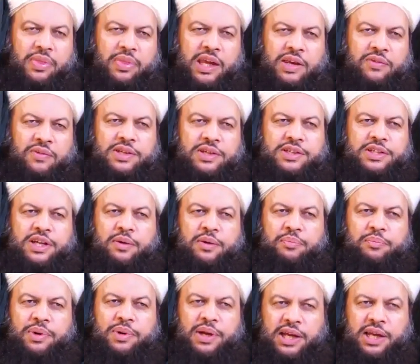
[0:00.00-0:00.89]
it was
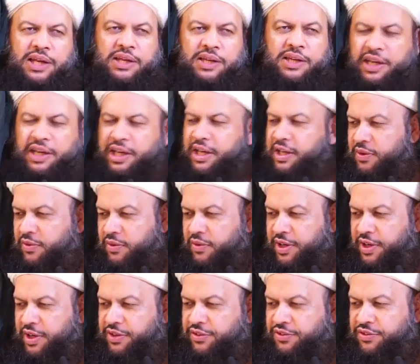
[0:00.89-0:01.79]
complete
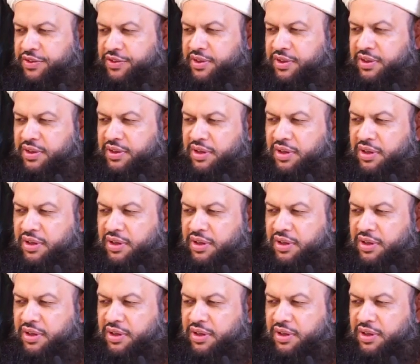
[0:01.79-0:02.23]
ignorance.